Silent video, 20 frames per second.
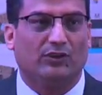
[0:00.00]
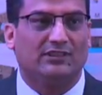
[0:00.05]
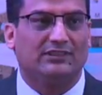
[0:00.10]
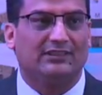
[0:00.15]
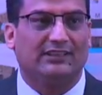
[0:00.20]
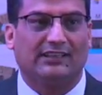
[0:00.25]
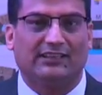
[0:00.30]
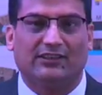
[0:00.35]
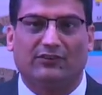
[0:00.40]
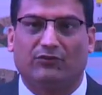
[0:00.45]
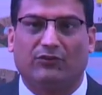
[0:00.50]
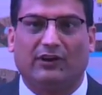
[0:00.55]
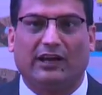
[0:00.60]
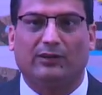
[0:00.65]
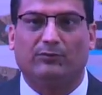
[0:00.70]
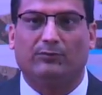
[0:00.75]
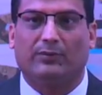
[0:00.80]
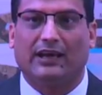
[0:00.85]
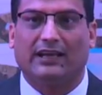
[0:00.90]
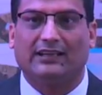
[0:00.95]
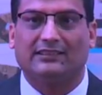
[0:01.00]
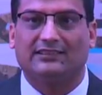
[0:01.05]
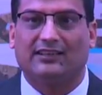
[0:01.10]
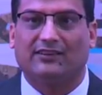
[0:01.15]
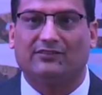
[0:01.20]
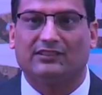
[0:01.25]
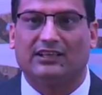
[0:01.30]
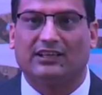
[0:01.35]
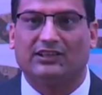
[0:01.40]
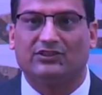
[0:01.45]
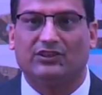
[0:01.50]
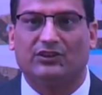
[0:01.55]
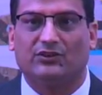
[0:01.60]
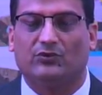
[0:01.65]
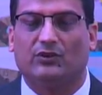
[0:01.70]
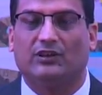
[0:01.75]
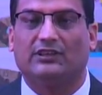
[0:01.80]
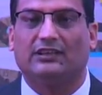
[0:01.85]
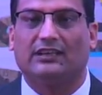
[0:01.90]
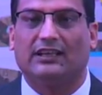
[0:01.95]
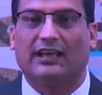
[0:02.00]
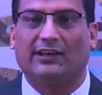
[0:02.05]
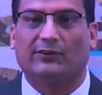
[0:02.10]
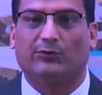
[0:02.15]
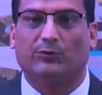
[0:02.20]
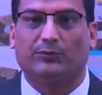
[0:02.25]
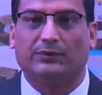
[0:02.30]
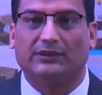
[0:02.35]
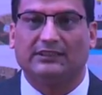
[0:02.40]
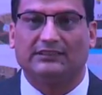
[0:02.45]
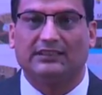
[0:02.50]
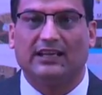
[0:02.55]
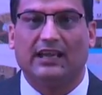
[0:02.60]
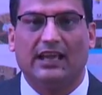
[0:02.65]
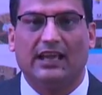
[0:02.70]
and say that 5 banks have sanctioned 20 lakh rupees.